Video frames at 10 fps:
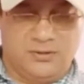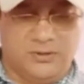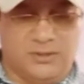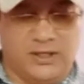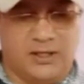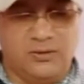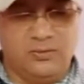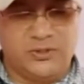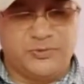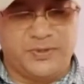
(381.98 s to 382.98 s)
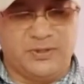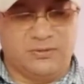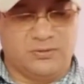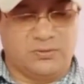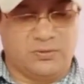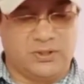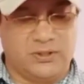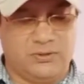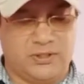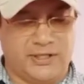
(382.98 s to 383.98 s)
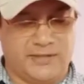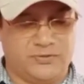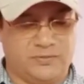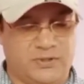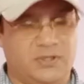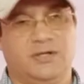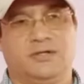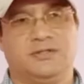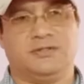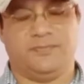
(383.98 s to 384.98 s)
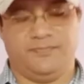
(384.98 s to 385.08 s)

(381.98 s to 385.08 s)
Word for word: The loud speakers called out the names of the runners